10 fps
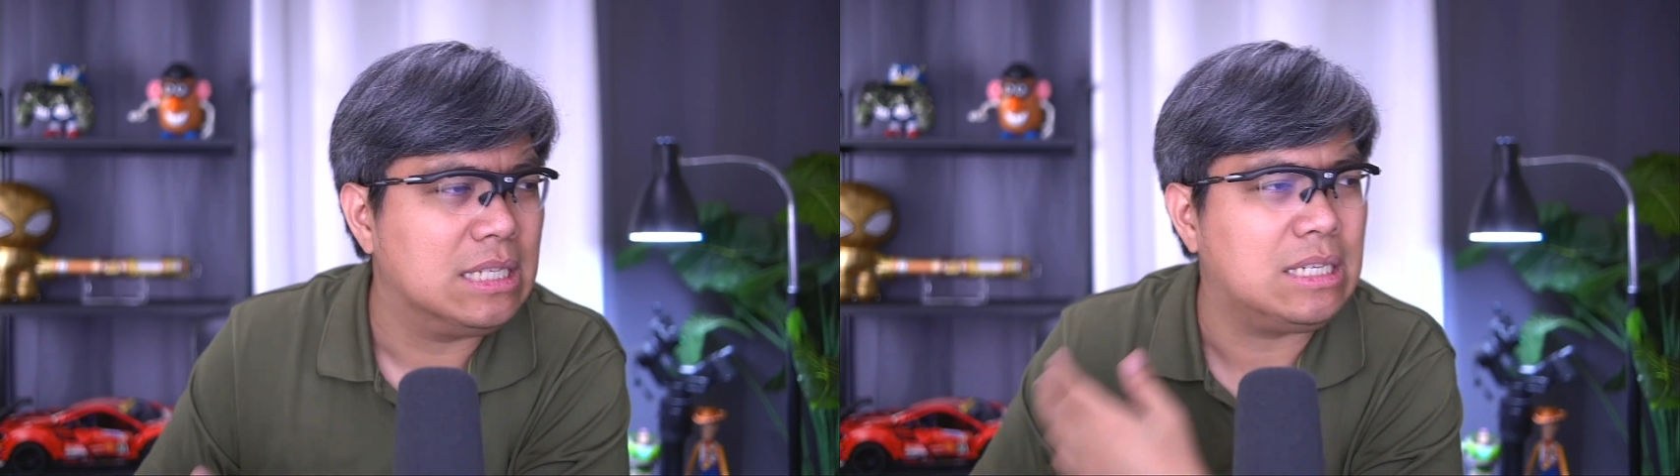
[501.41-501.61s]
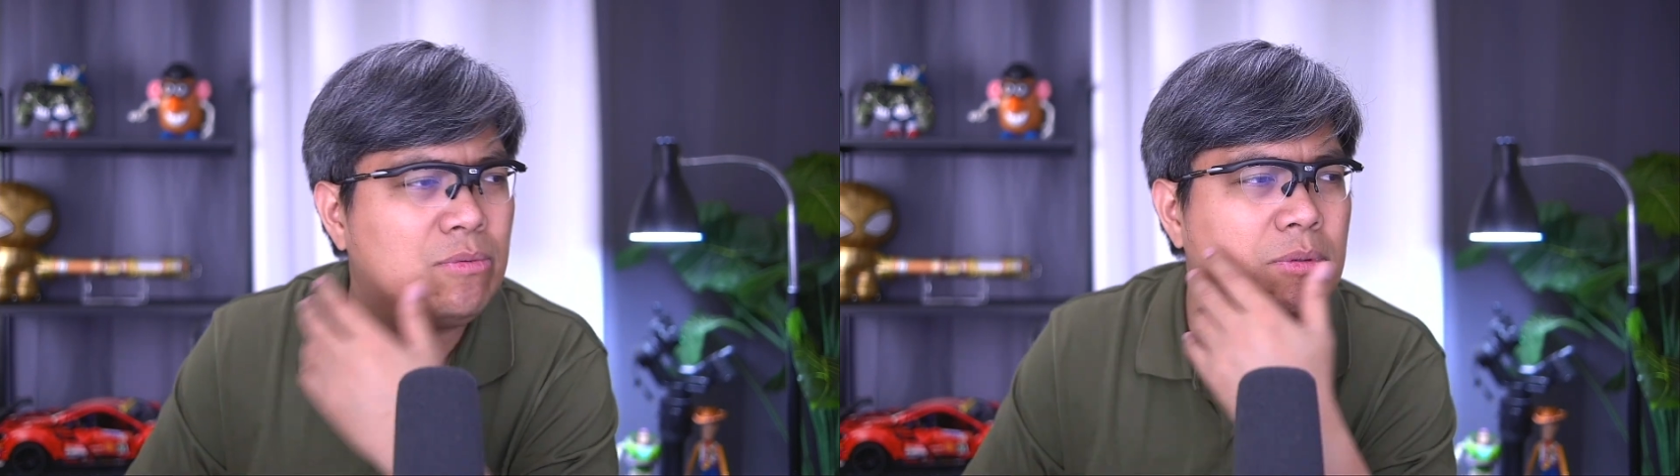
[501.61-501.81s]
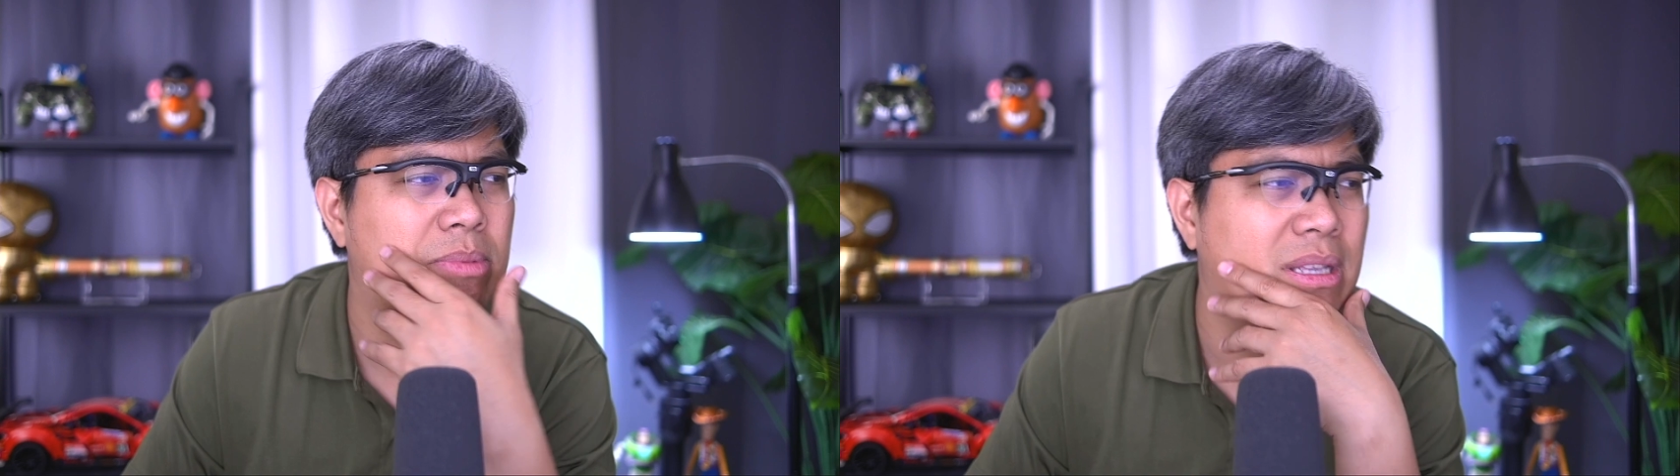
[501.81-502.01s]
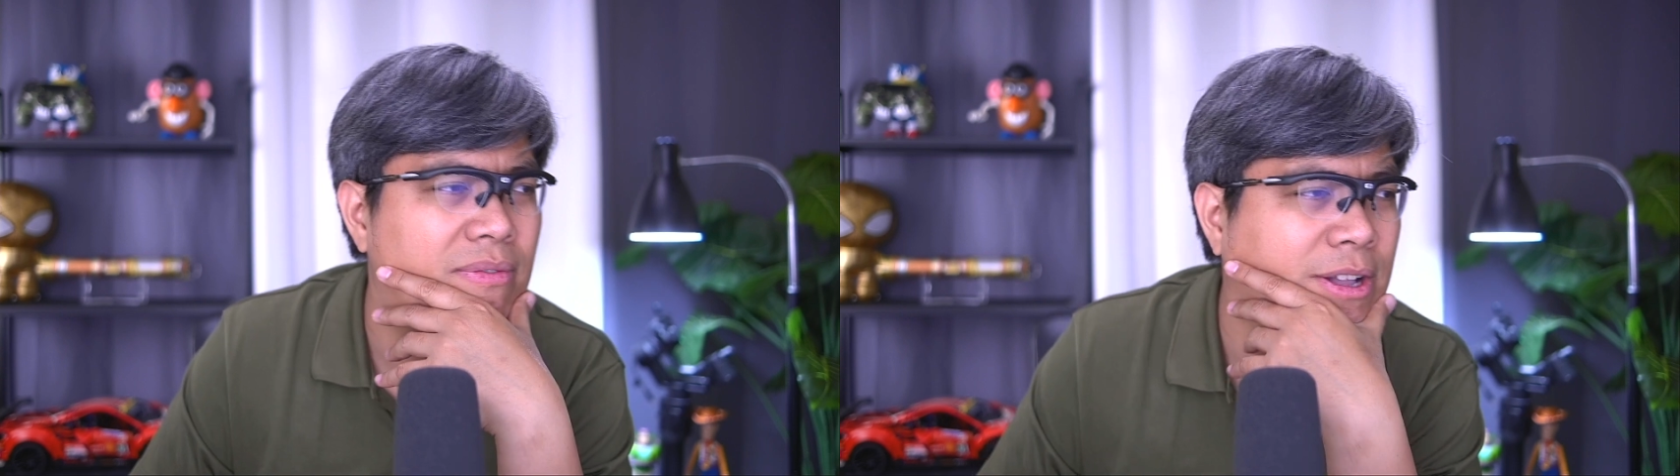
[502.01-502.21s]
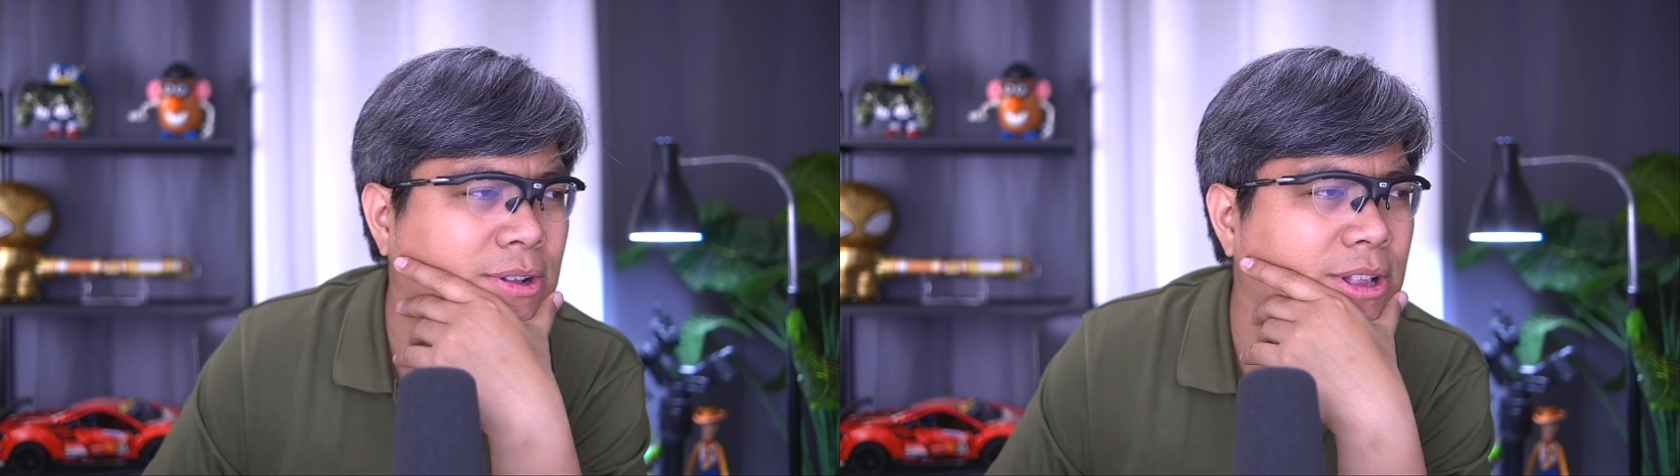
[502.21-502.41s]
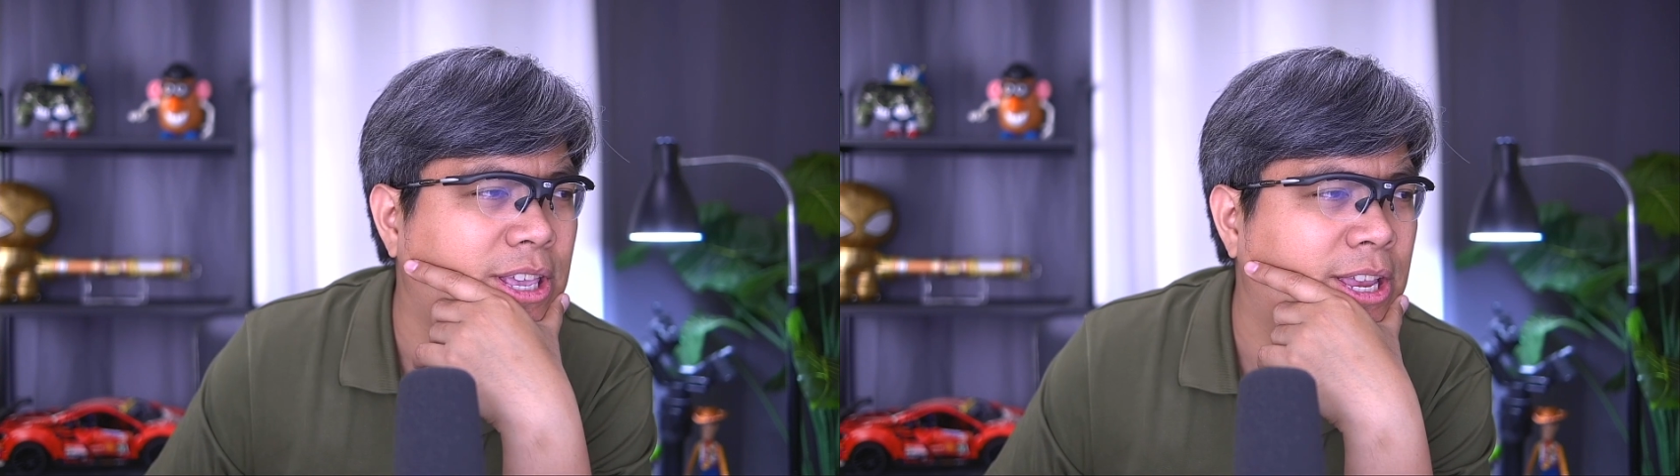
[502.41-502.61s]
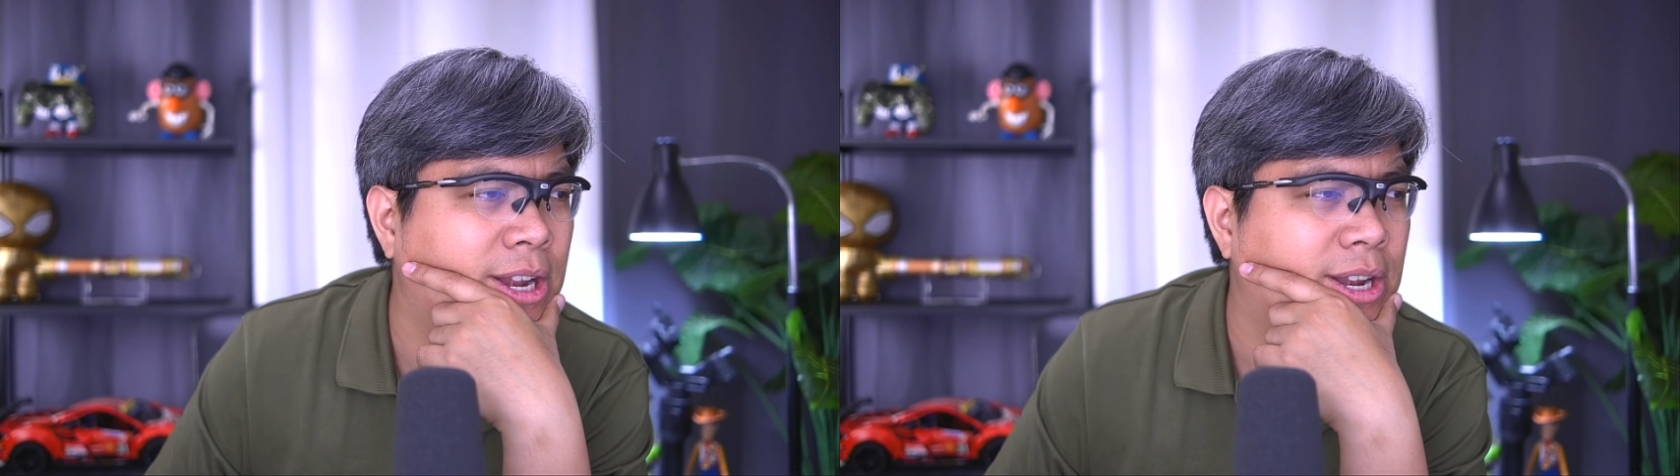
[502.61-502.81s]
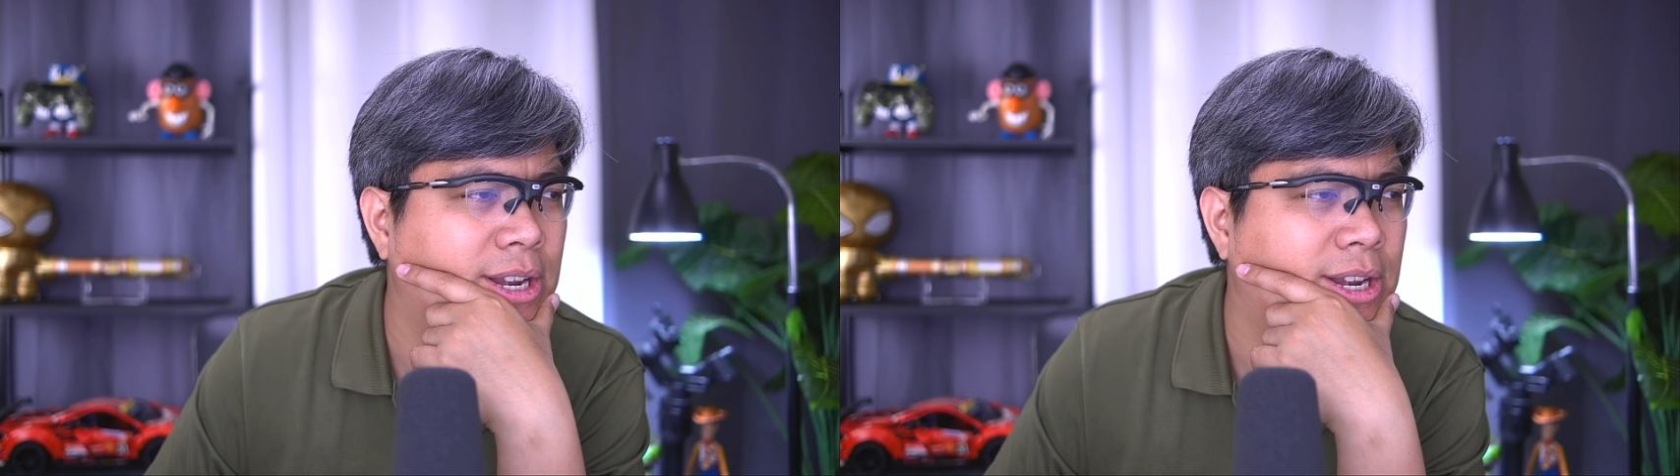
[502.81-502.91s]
It will be difficult here.